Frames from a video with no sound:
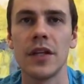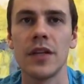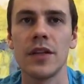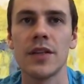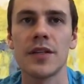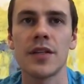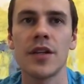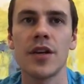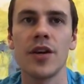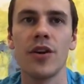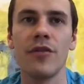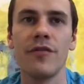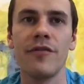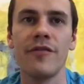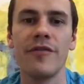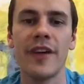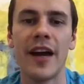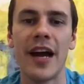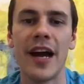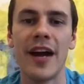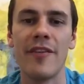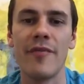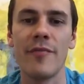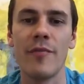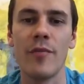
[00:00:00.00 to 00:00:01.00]
Let's go
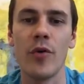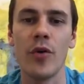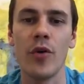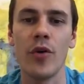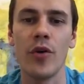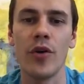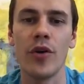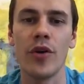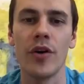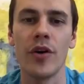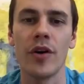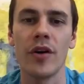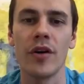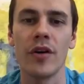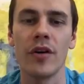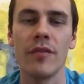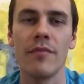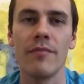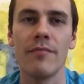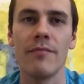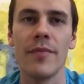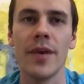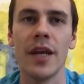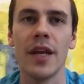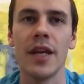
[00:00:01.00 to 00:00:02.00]
5 more
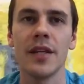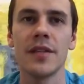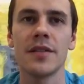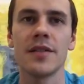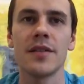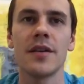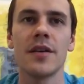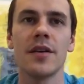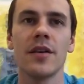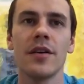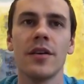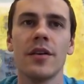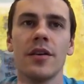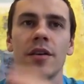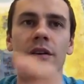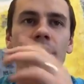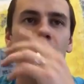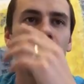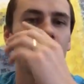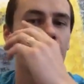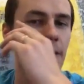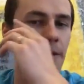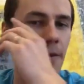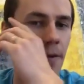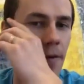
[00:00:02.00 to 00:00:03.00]
minutes
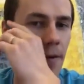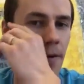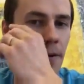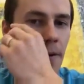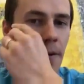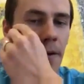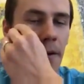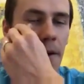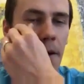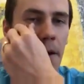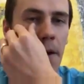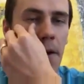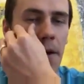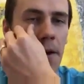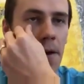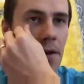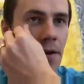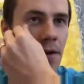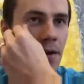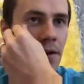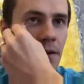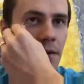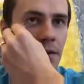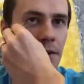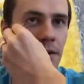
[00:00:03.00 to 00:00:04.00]
here,
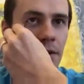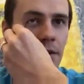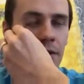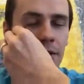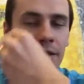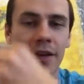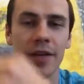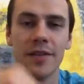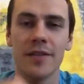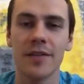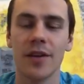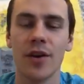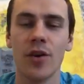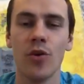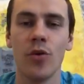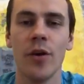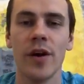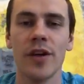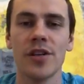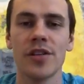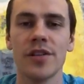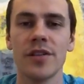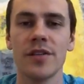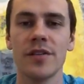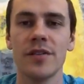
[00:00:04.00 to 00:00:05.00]
unless the
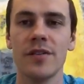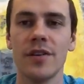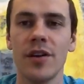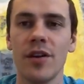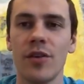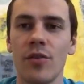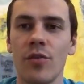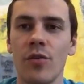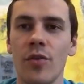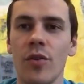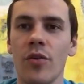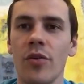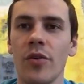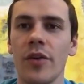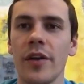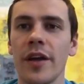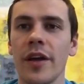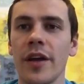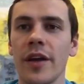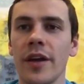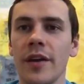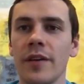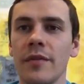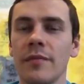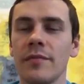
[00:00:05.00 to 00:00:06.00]
questions start rolling
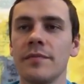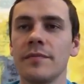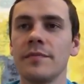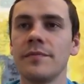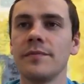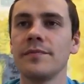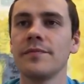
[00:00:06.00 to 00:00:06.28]
in.